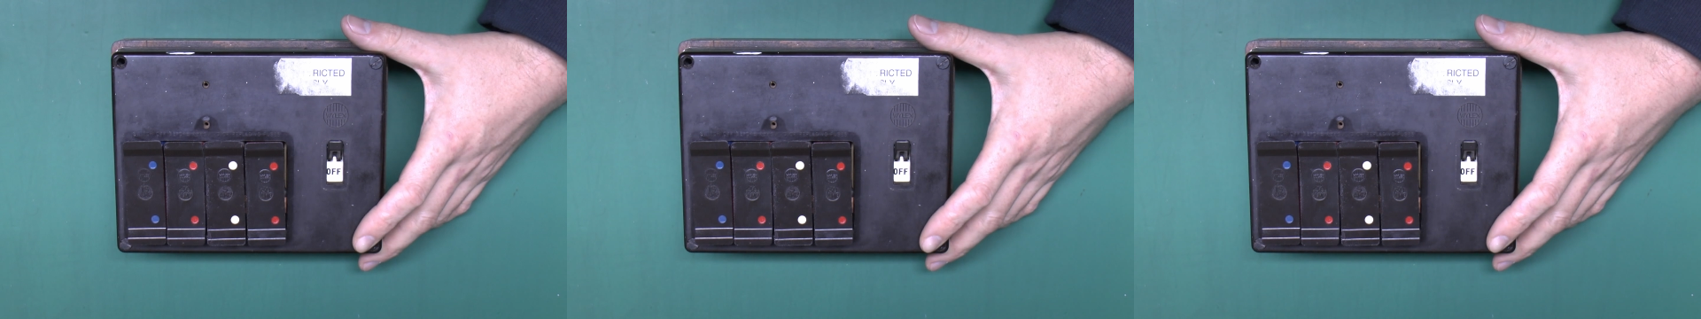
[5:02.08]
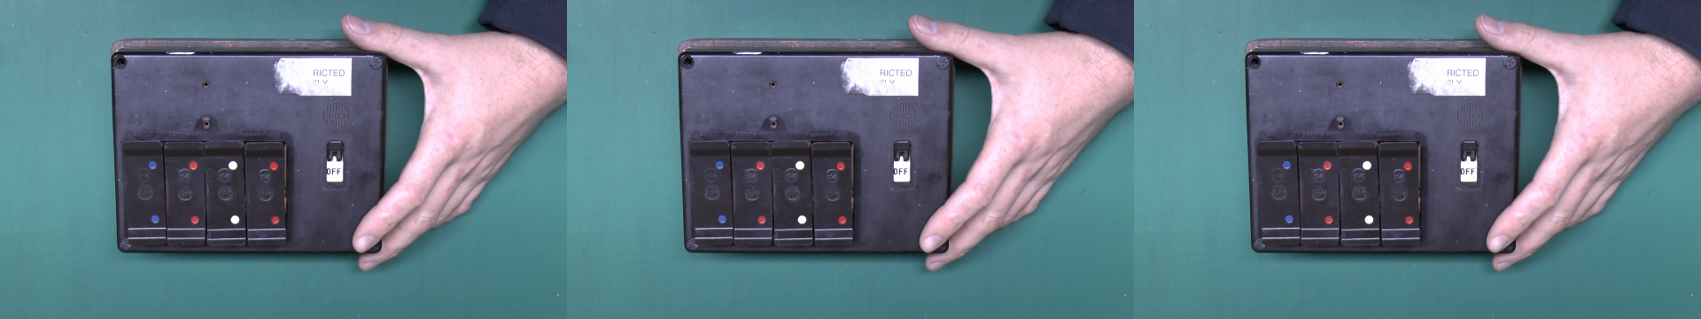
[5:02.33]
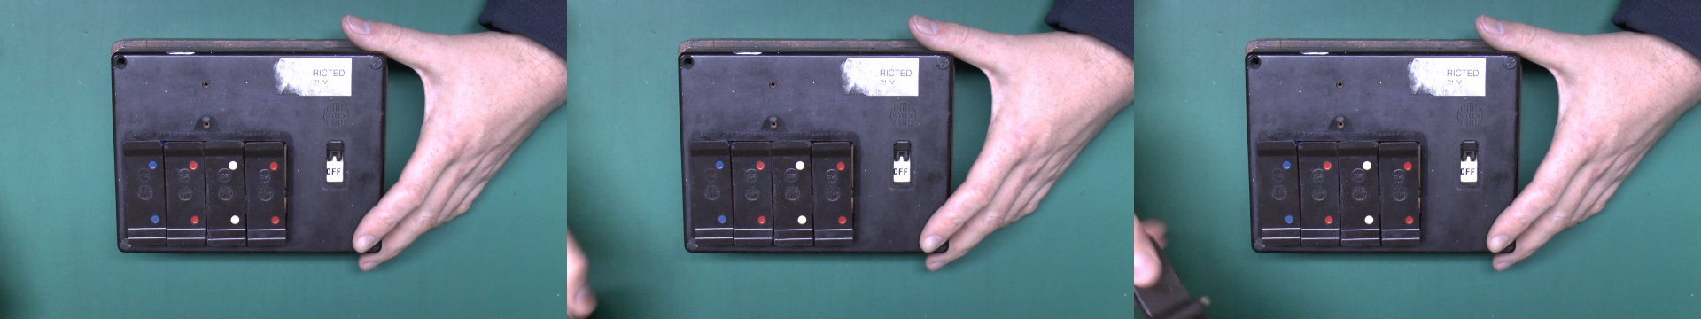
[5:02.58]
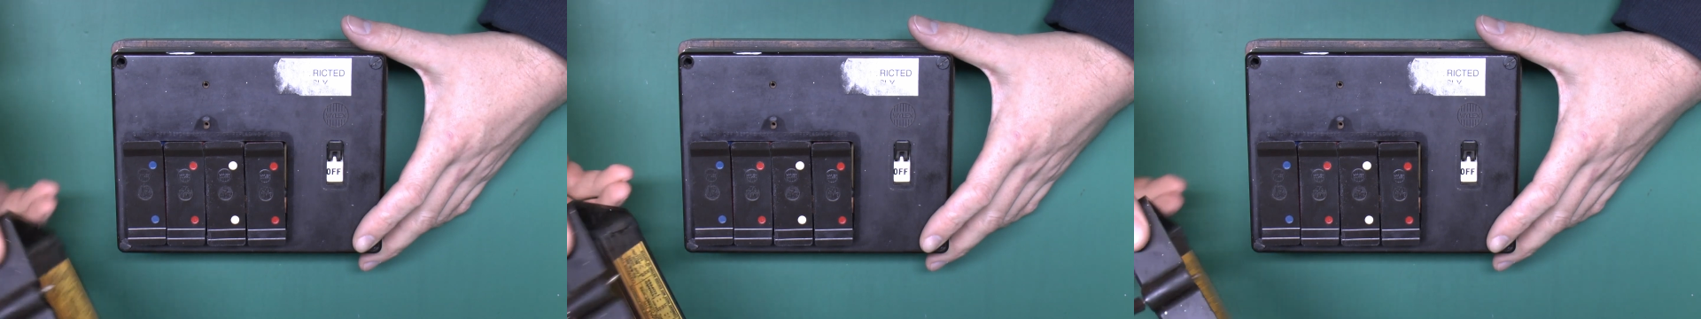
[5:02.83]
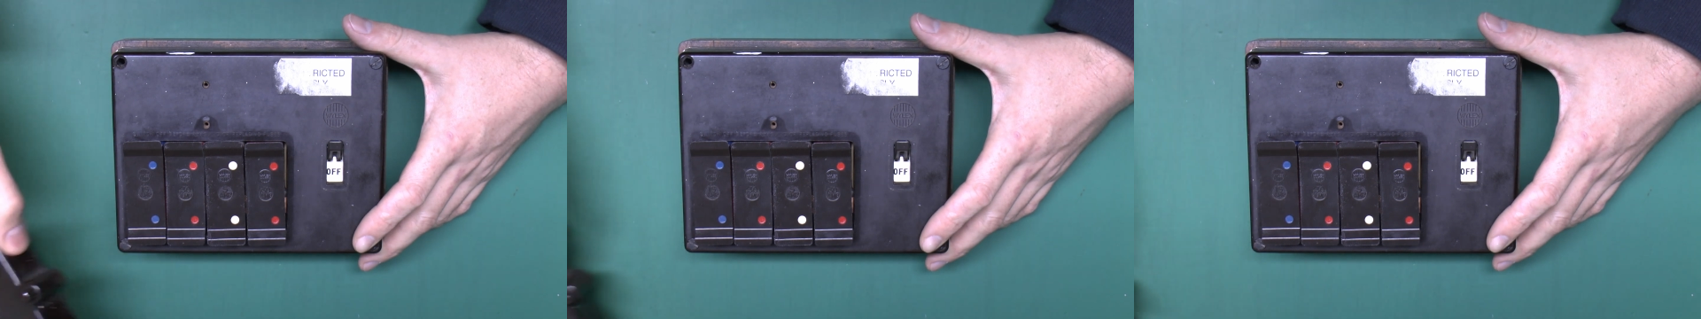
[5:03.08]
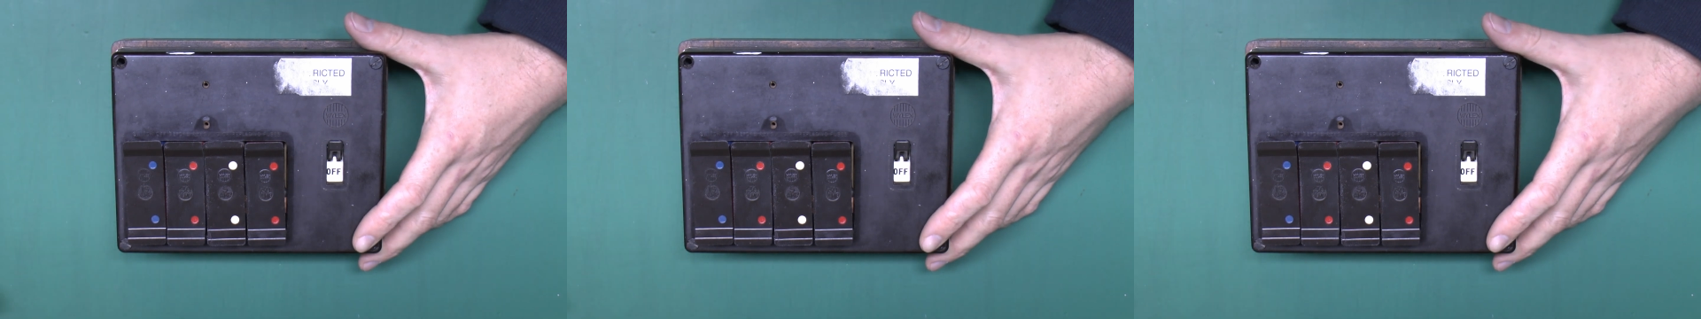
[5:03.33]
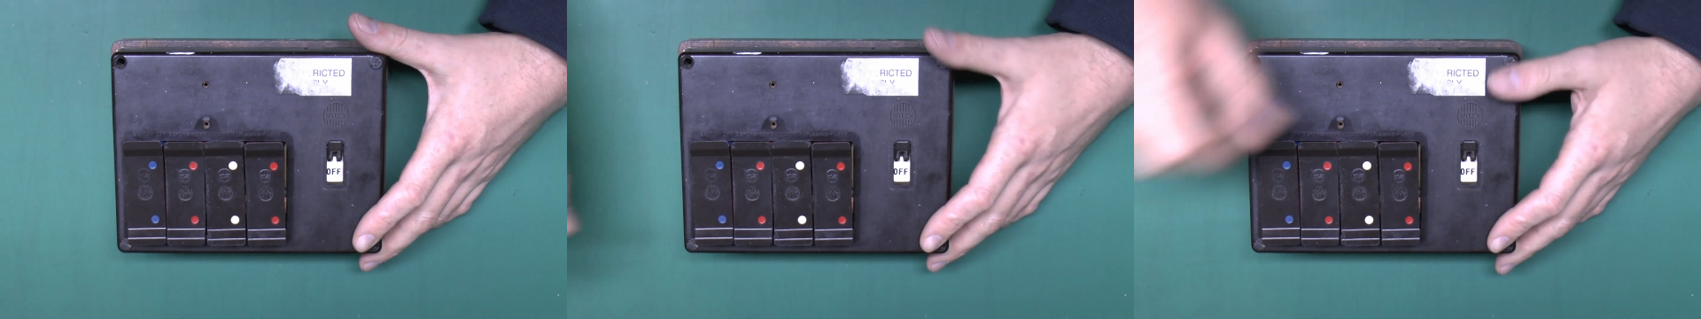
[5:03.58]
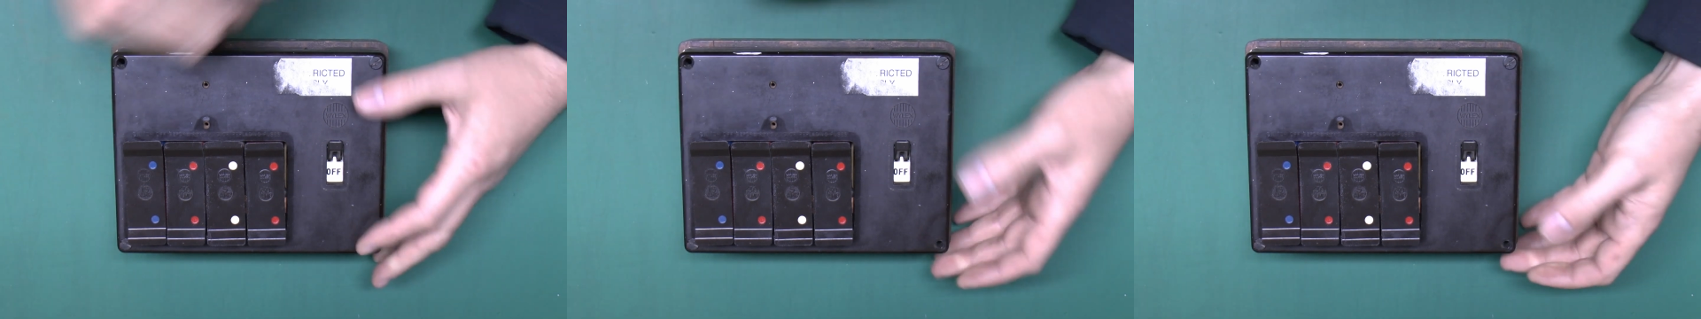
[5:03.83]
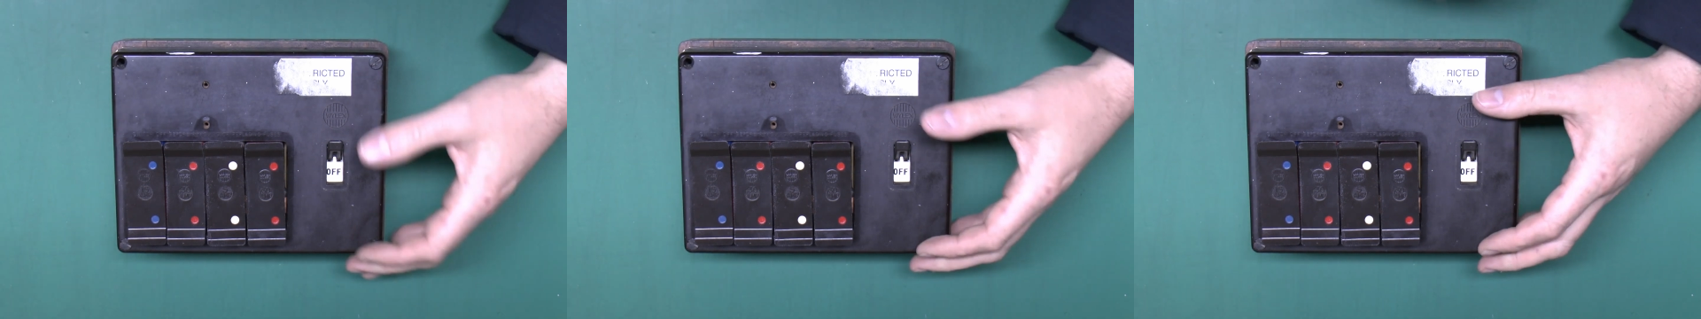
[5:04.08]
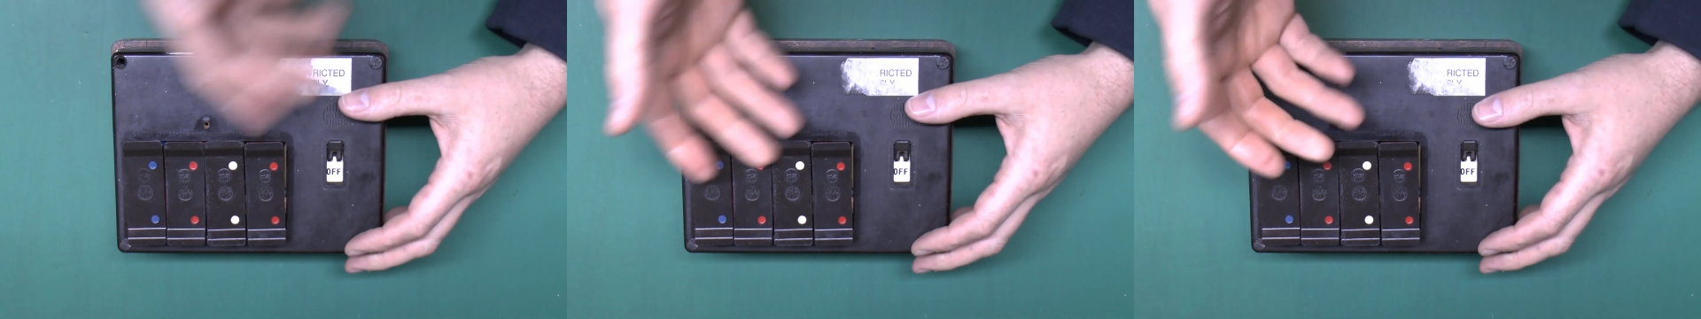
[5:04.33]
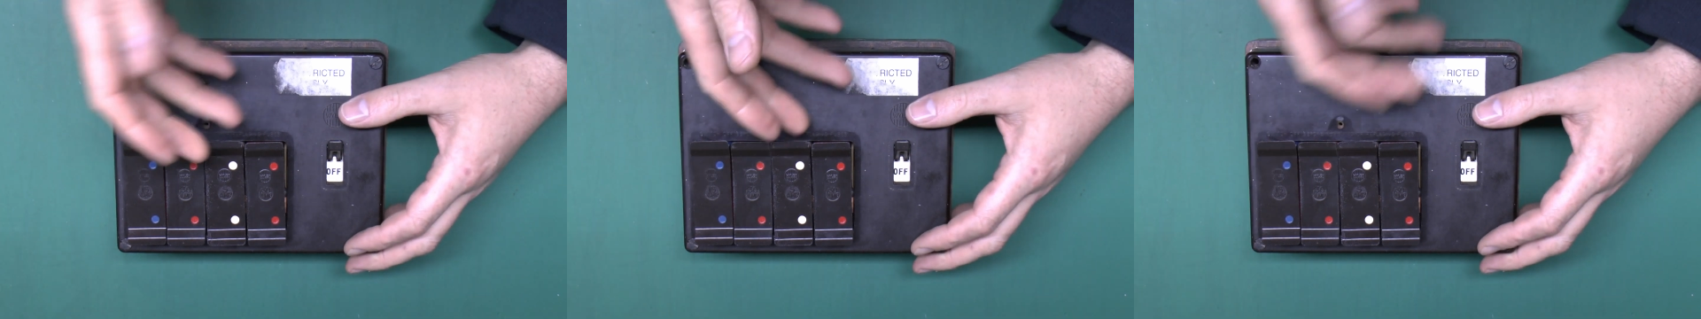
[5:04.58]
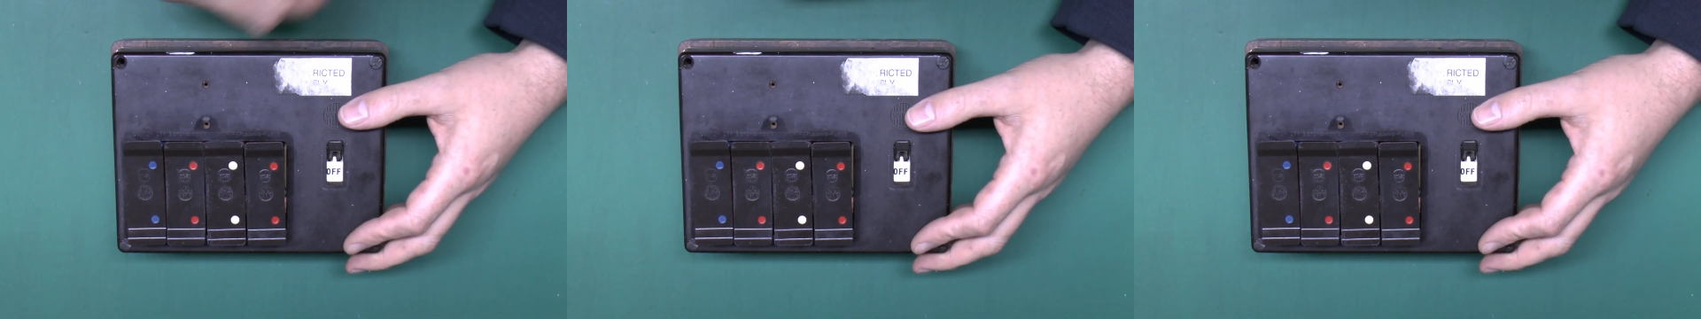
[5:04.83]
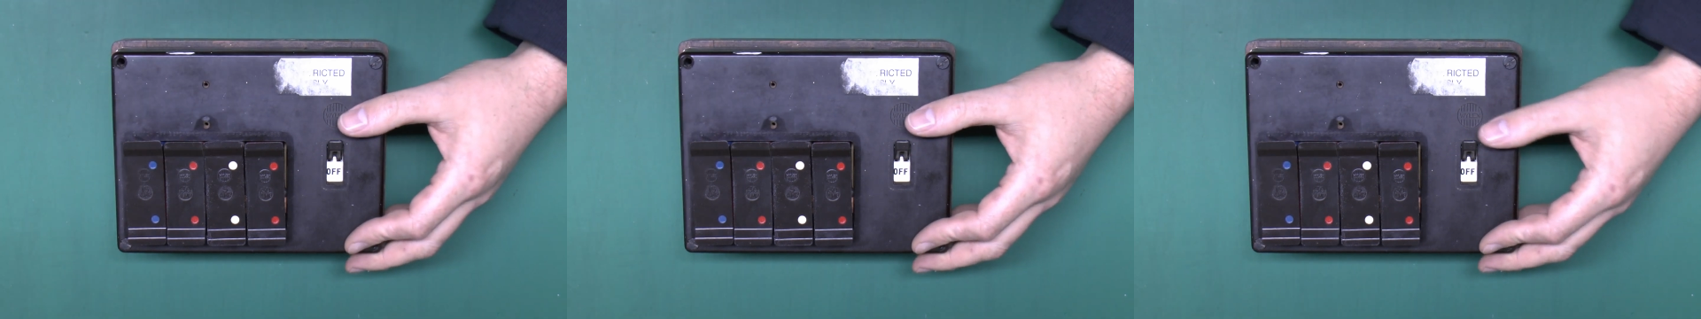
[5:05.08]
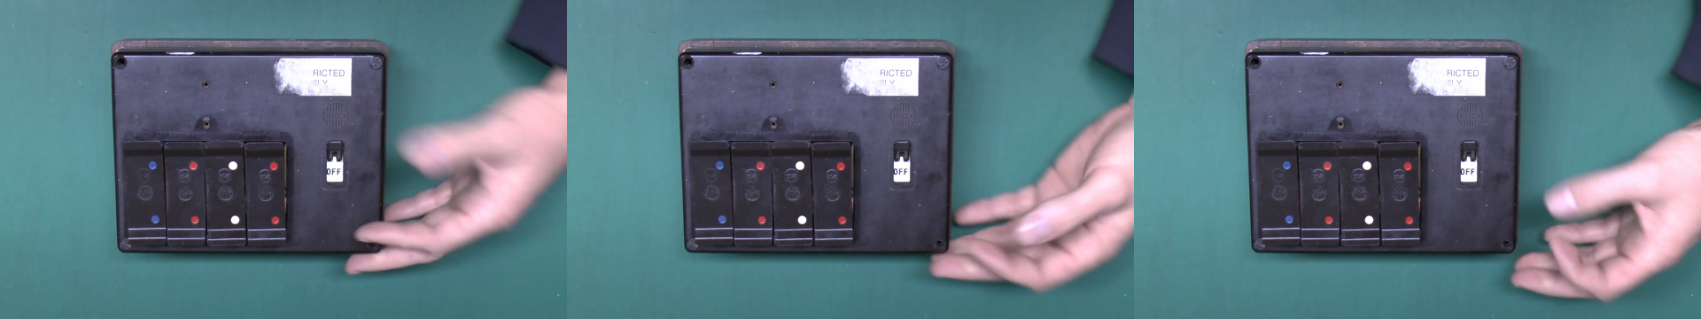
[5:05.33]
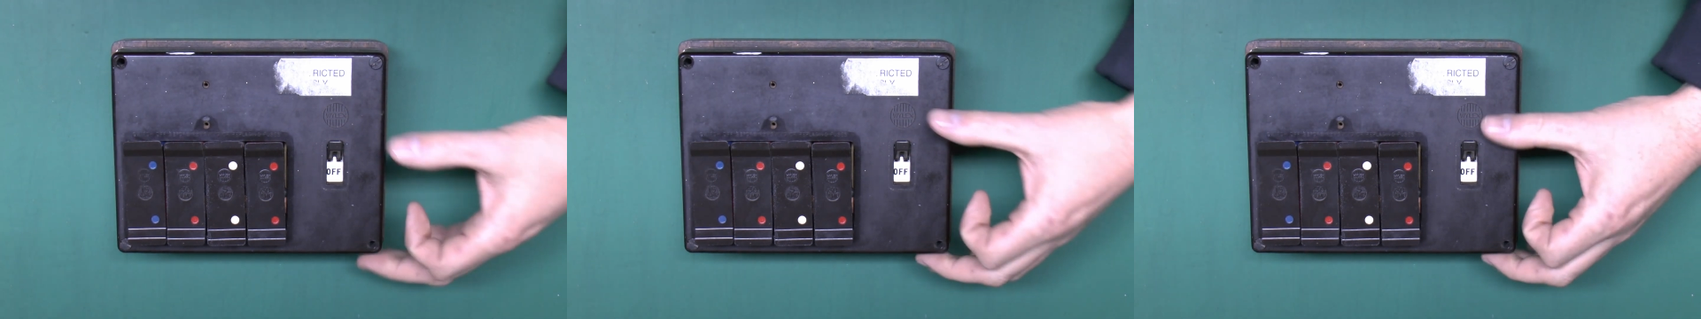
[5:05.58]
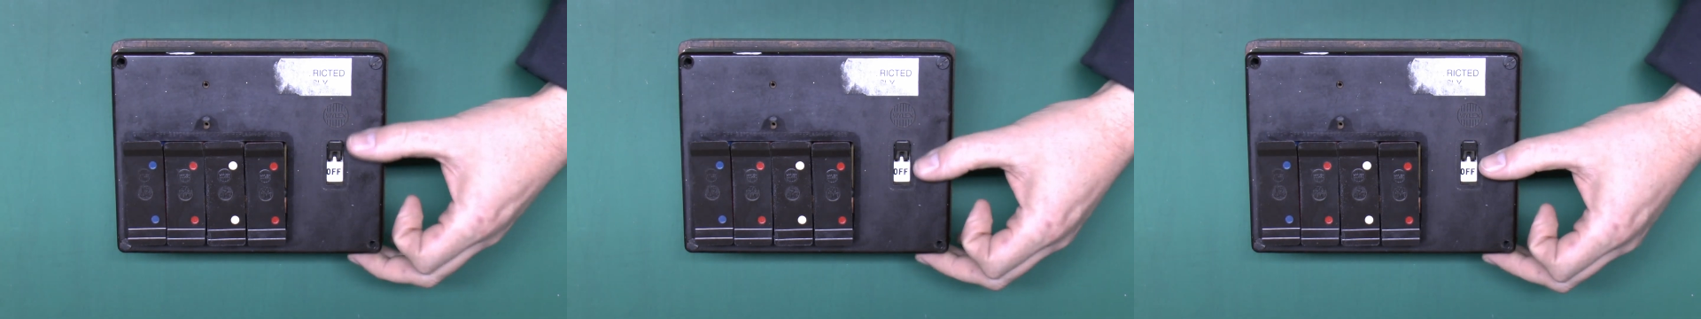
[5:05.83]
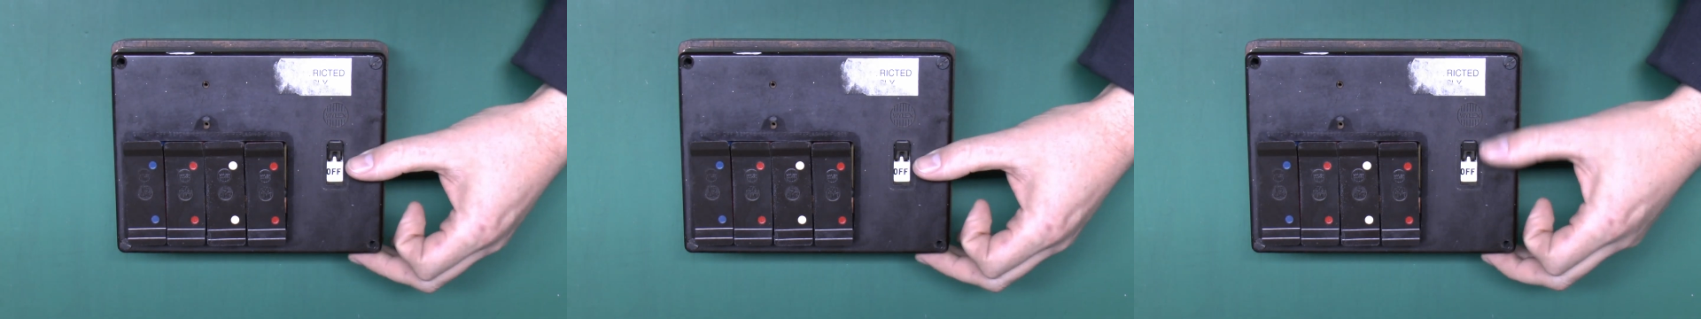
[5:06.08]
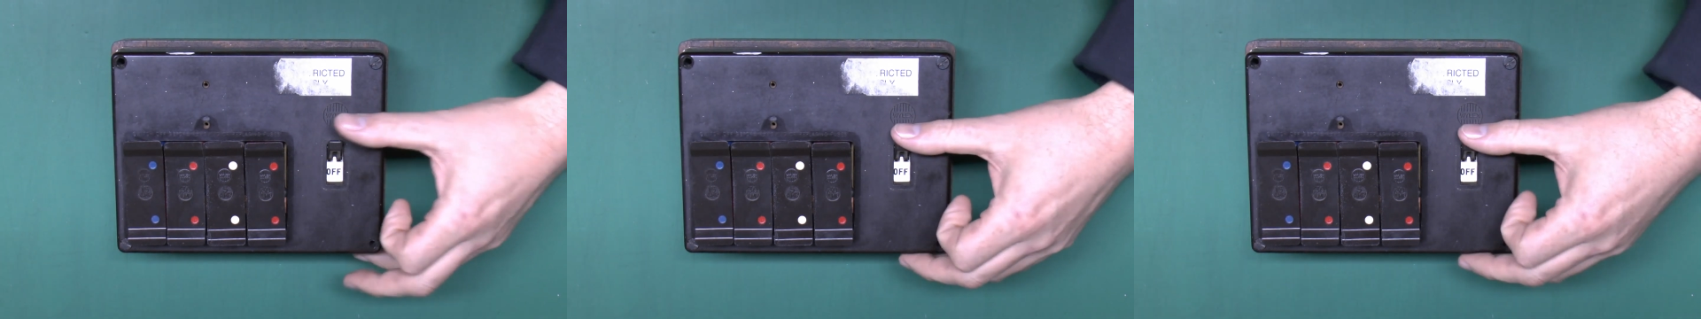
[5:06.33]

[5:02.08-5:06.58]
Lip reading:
(no speaker visible)